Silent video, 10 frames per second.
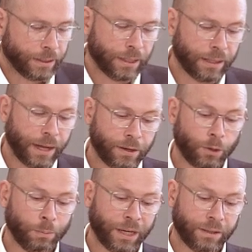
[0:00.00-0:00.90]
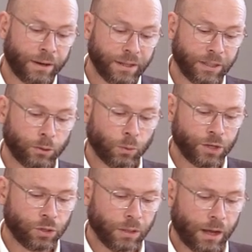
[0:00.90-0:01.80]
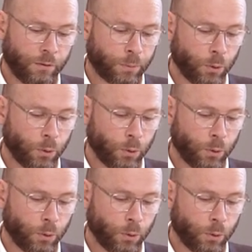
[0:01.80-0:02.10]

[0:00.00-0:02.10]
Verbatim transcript: the dire humanitarian situation have